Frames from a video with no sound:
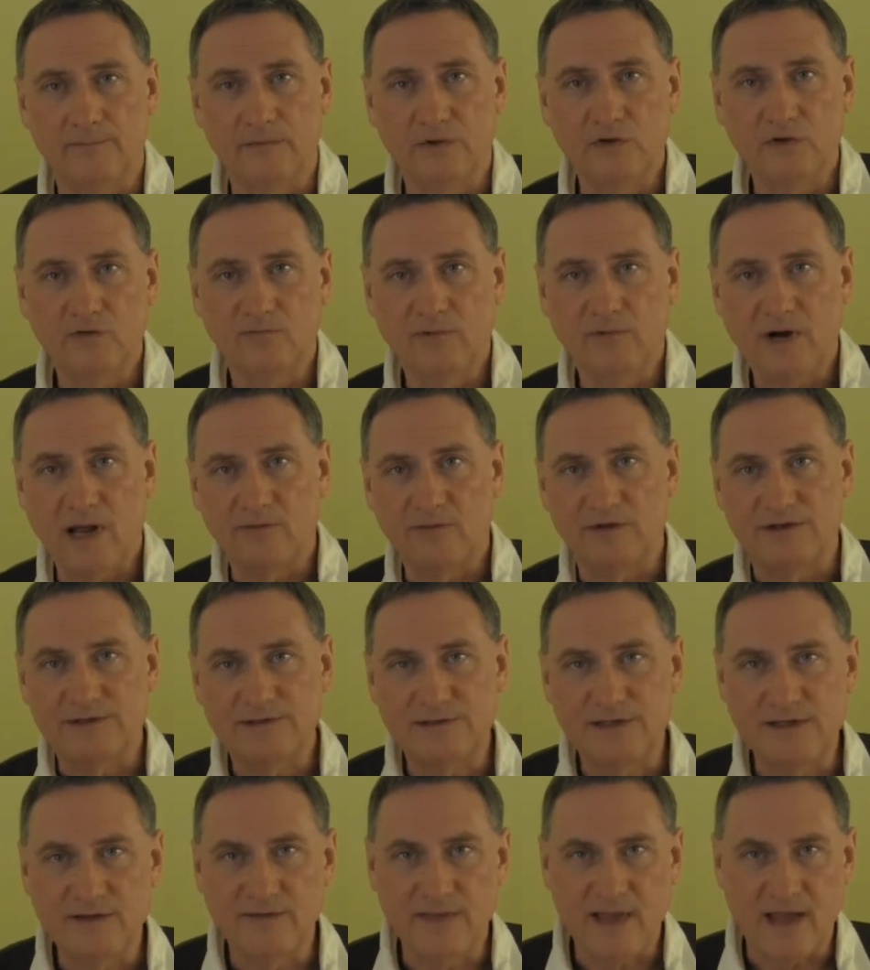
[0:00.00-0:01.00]
You've probably
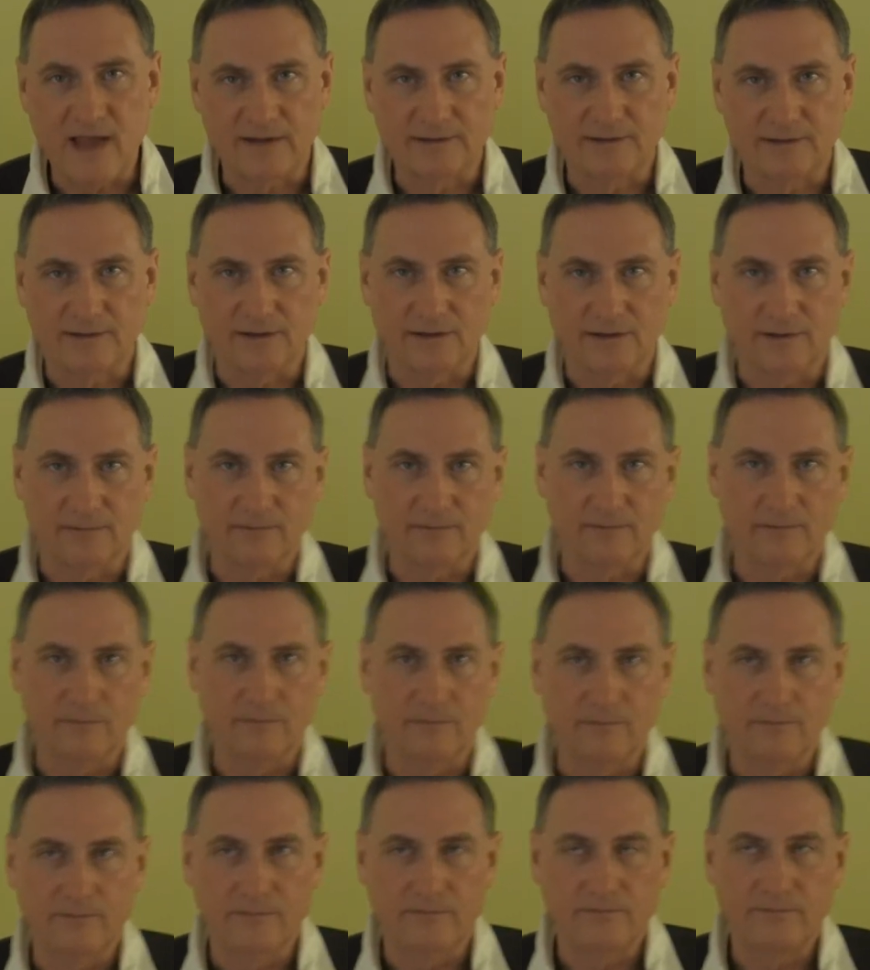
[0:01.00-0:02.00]
seen that
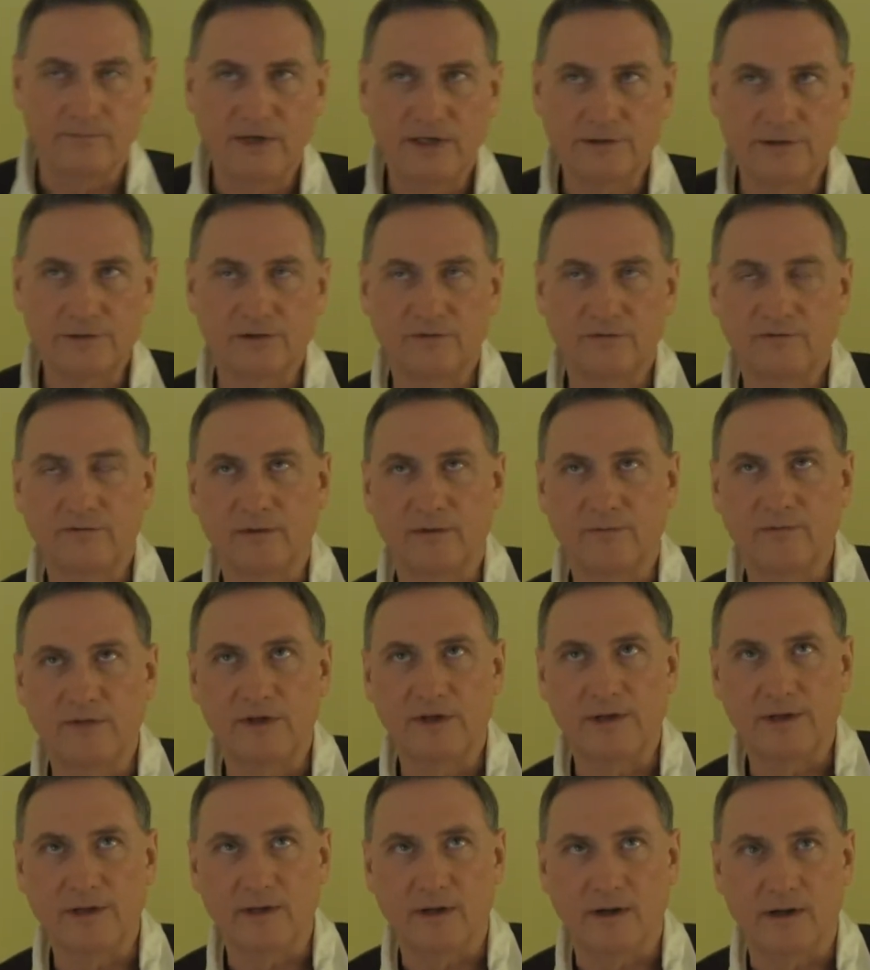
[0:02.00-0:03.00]
picture from
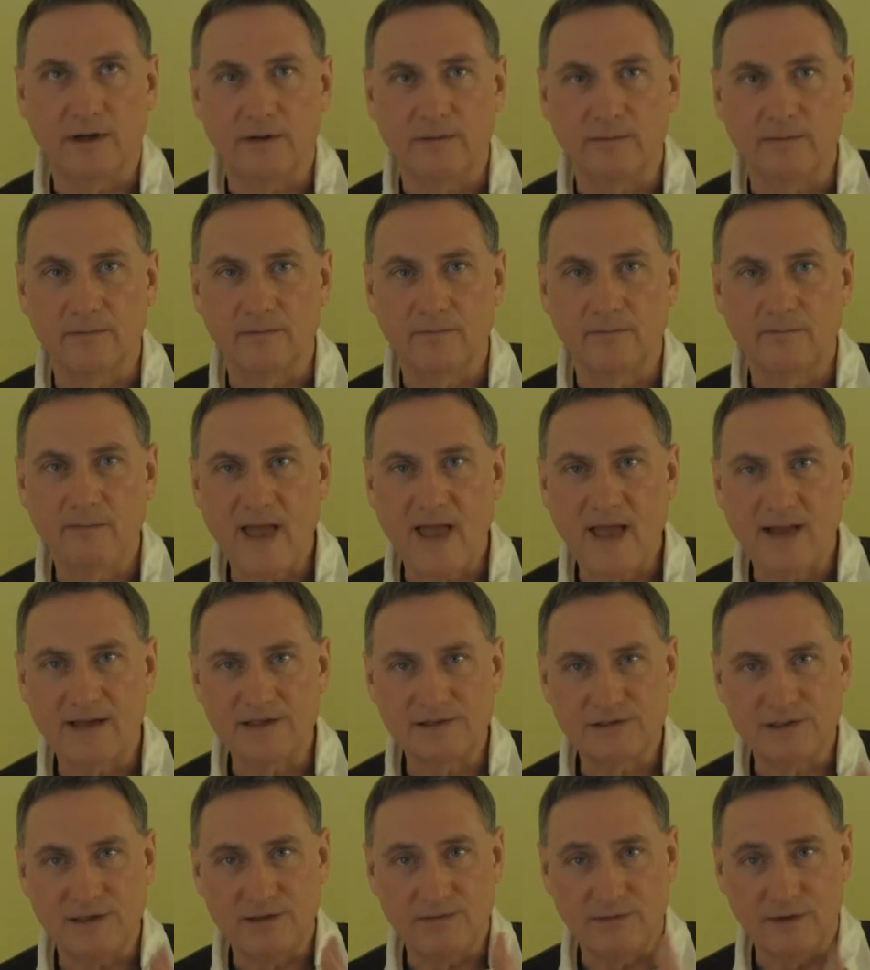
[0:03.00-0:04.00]
the
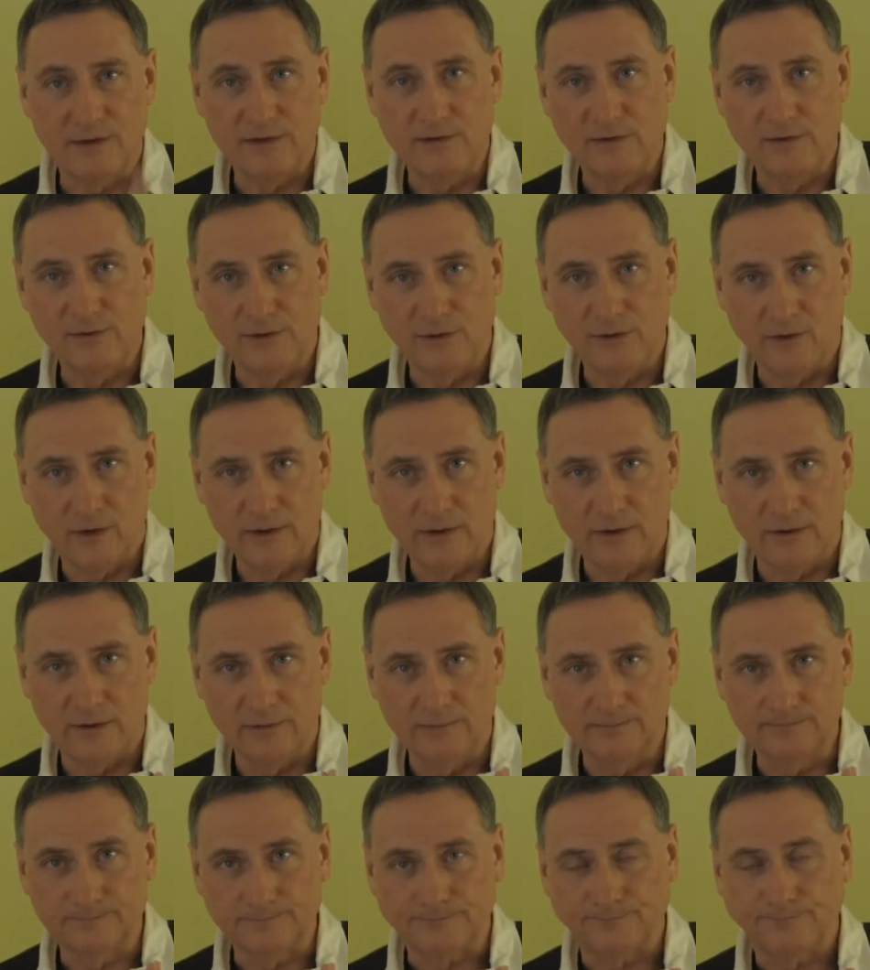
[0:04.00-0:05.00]
magazine, The New Yorker,